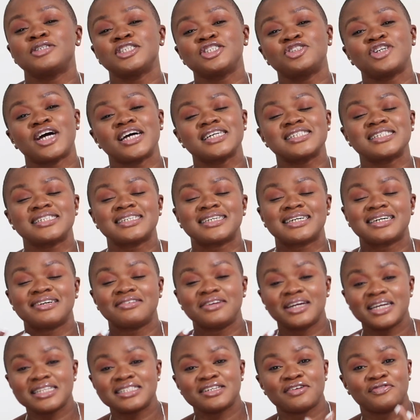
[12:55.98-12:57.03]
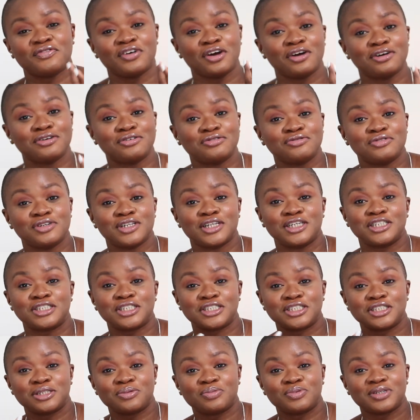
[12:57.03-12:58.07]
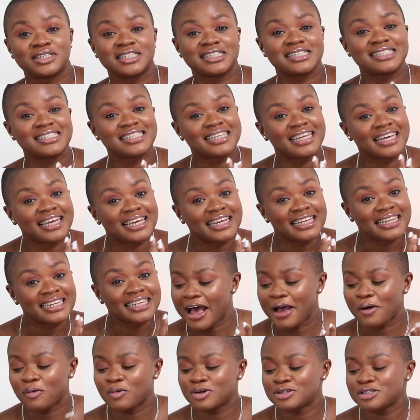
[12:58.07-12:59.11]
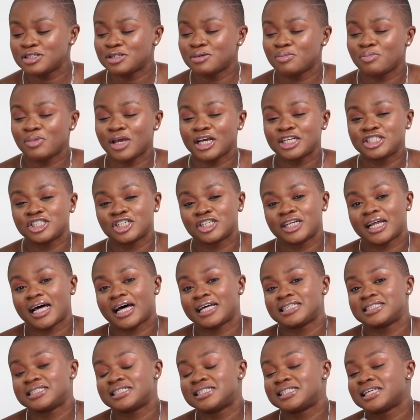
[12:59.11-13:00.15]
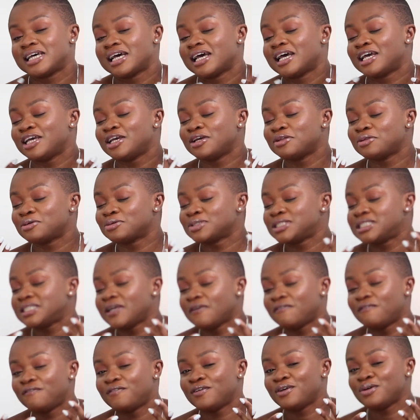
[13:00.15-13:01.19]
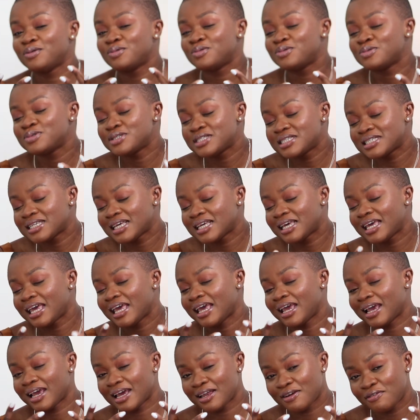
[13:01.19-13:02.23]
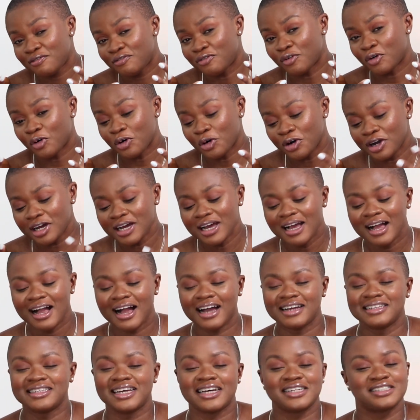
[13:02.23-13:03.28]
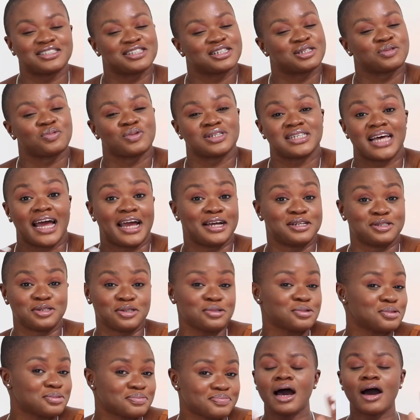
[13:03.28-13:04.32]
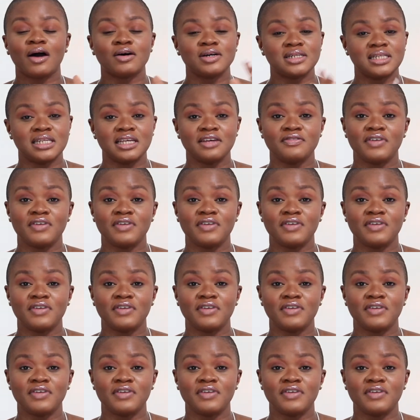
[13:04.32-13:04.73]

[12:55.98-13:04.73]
just trying to create a very good relationship with this skin i want to make sure that you know she feels cared for and that's just what i do i'll leave